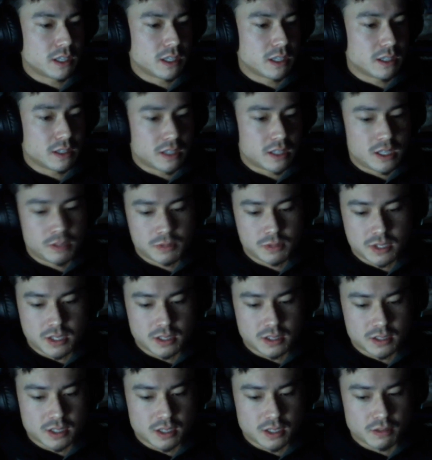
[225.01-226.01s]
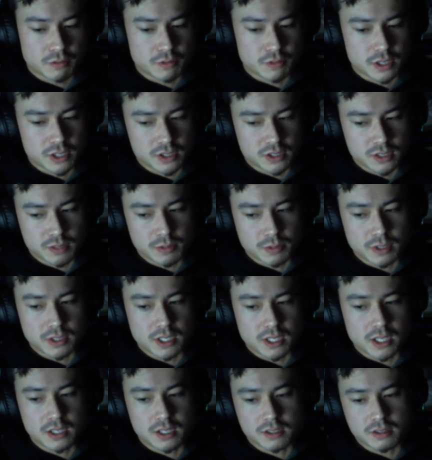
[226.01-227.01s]
it, it keeps things kind of fresh and
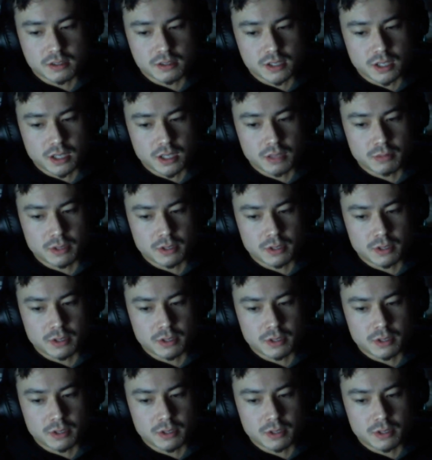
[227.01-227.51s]
spontaneous or something.